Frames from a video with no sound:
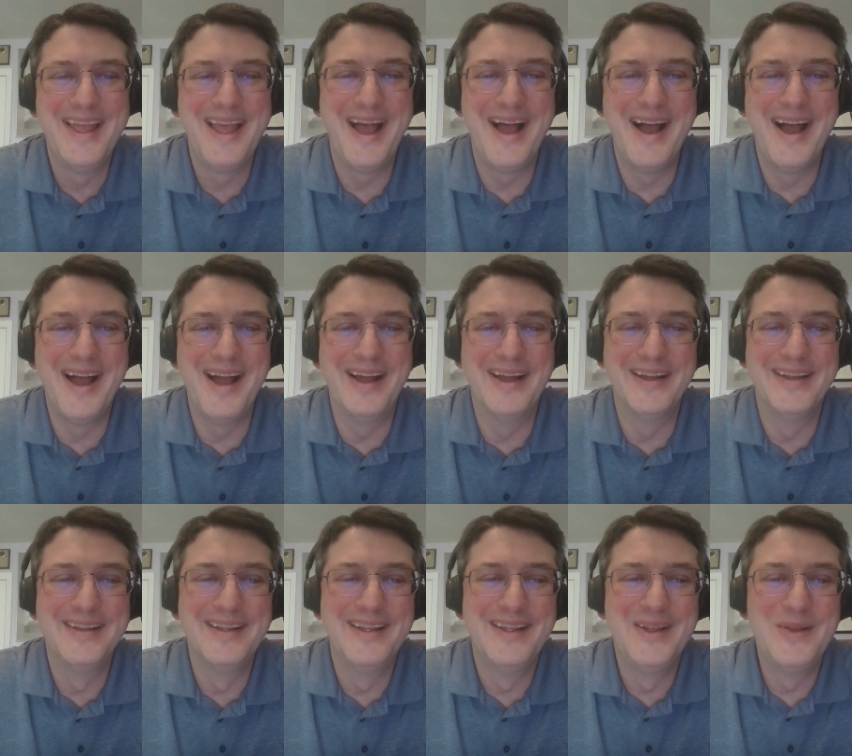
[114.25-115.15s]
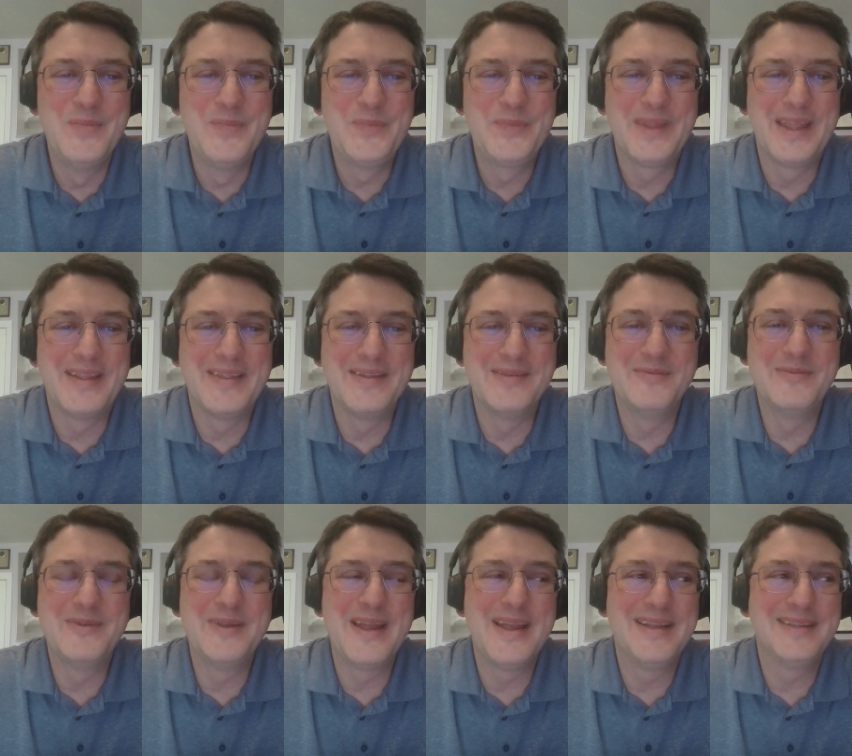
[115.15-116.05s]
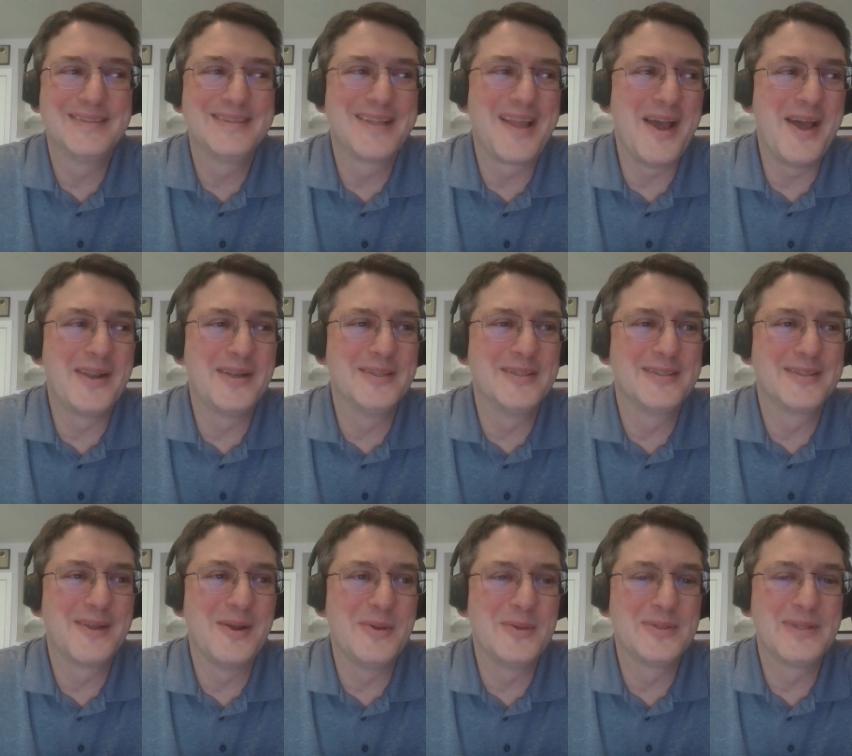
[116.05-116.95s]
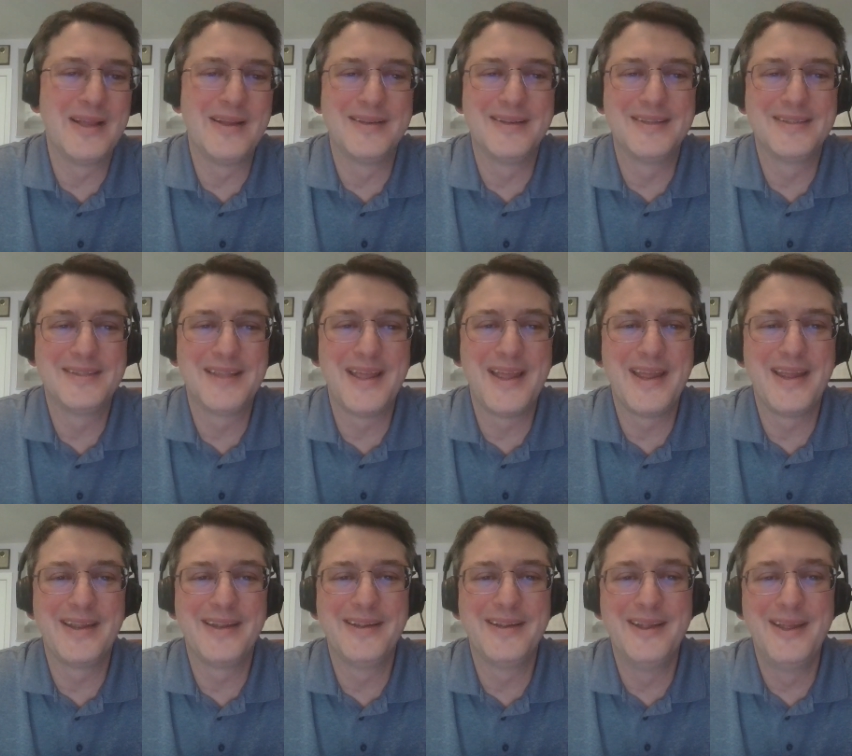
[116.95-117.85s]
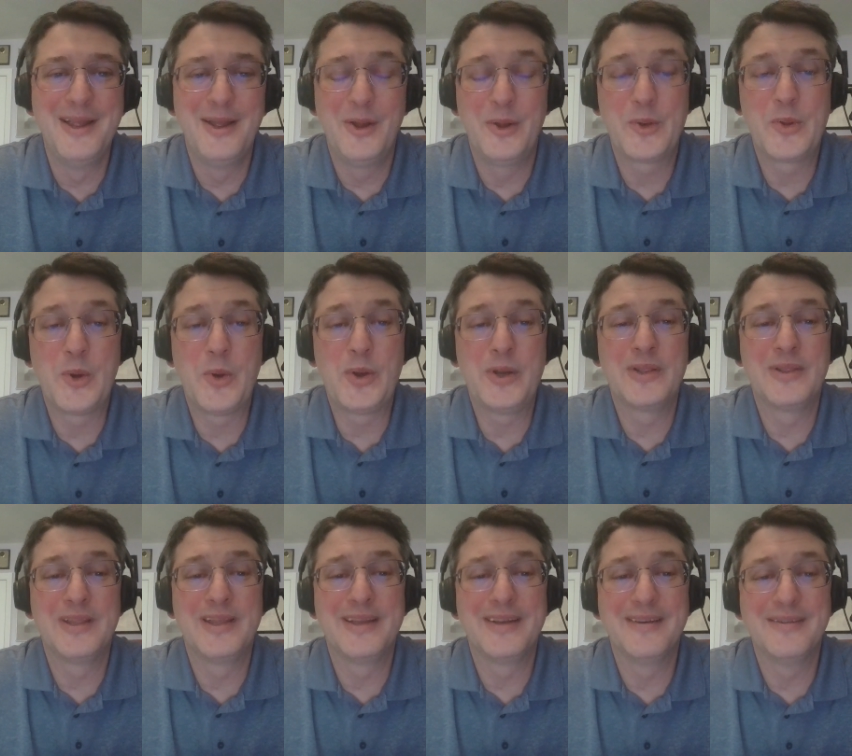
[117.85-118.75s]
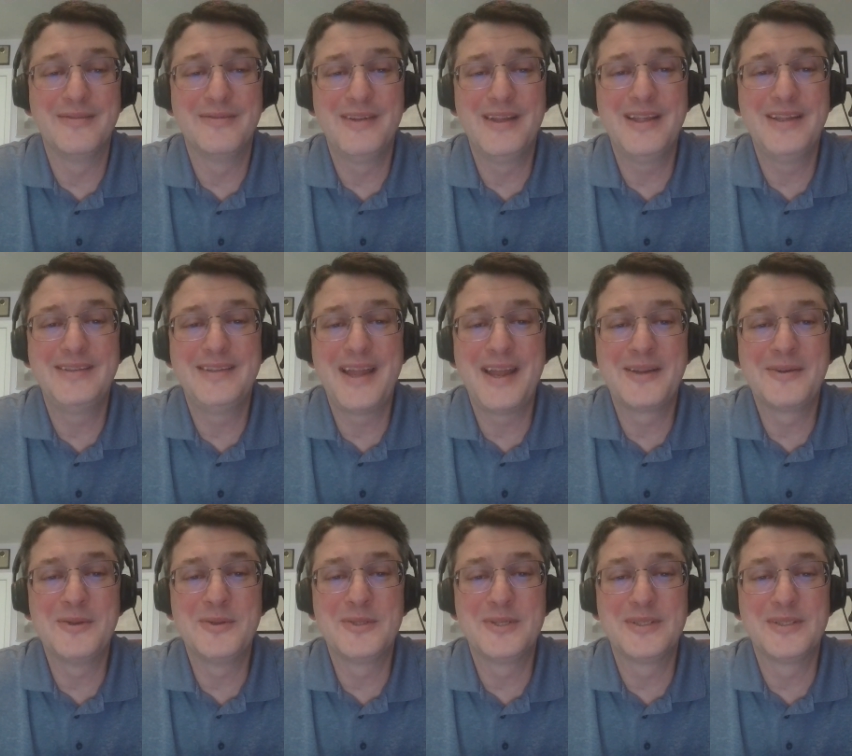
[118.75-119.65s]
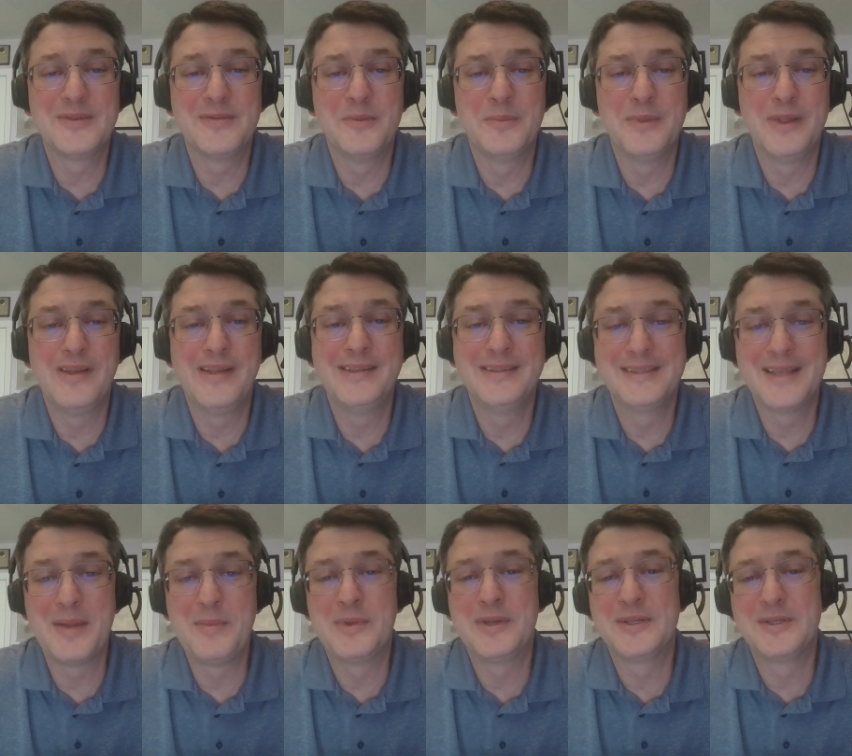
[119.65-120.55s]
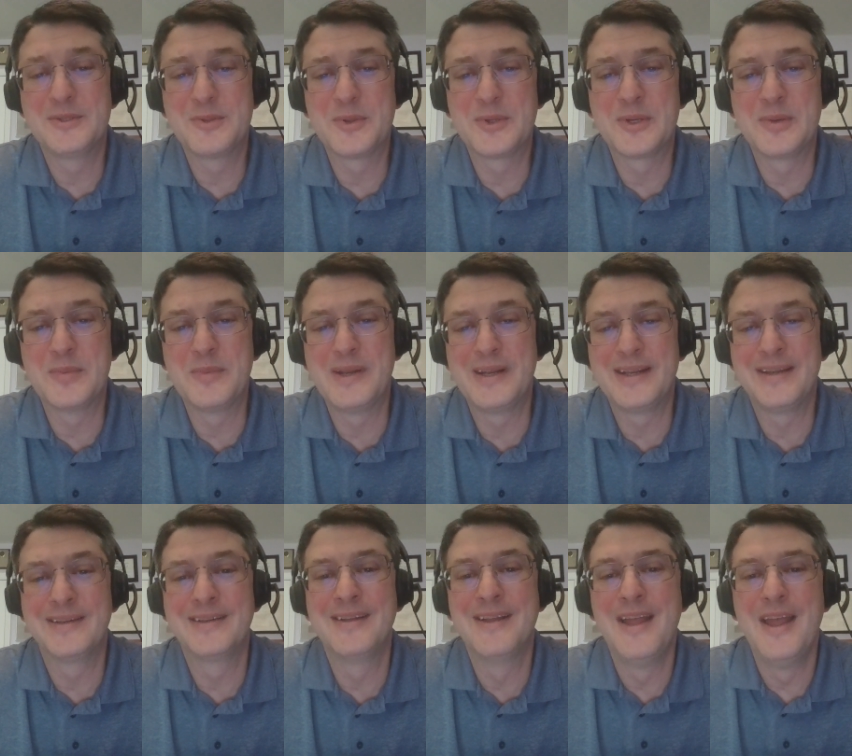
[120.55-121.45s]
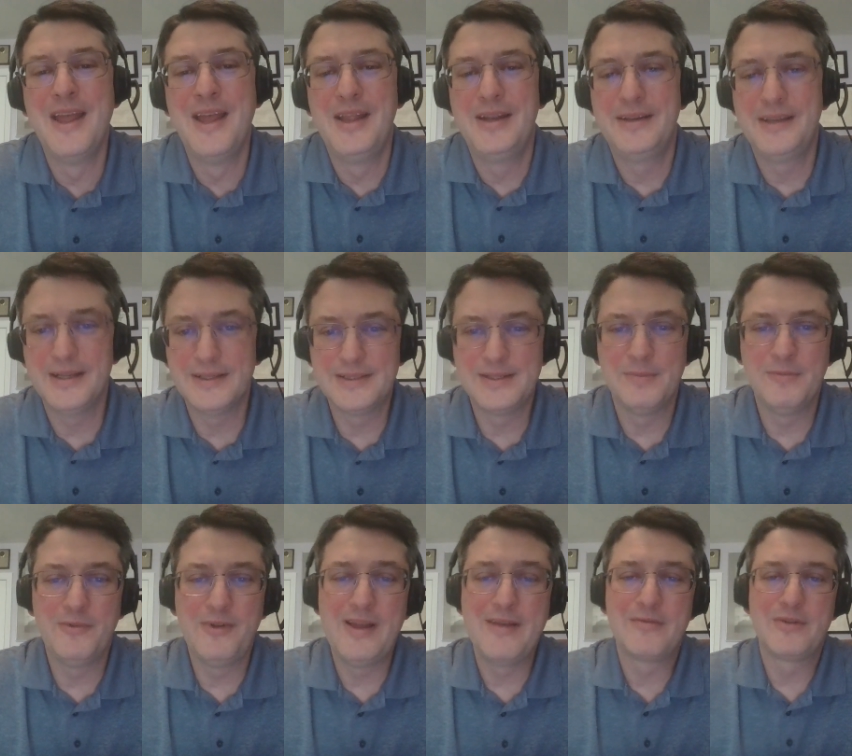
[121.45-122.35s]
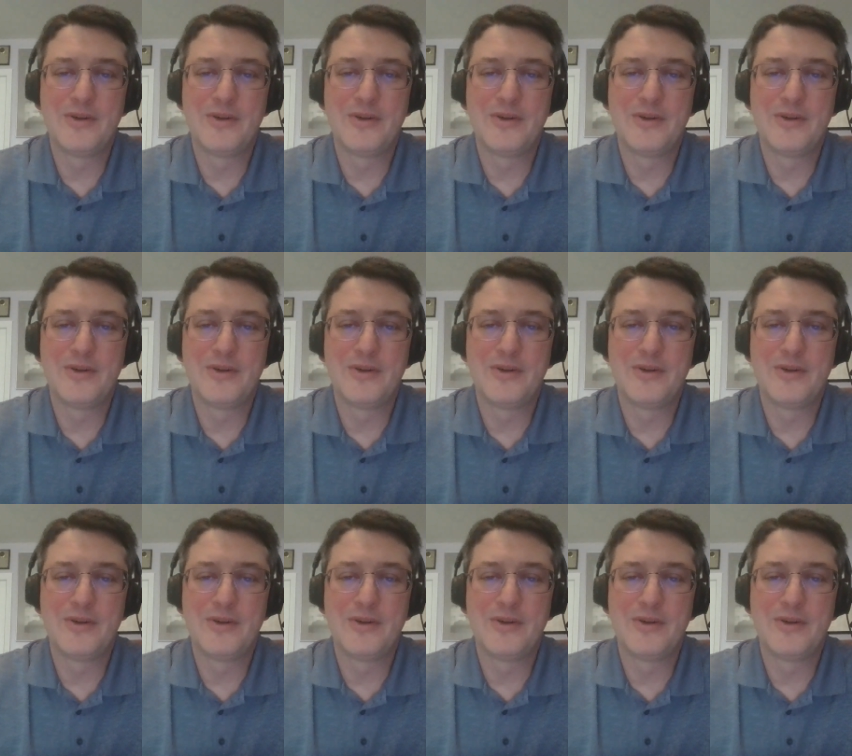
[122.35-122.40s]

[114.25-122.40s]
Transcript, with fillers: uh, and the V A's guidance goes on to say, accordingly, a valid diagnosis of insomnia disorder meeting D S M five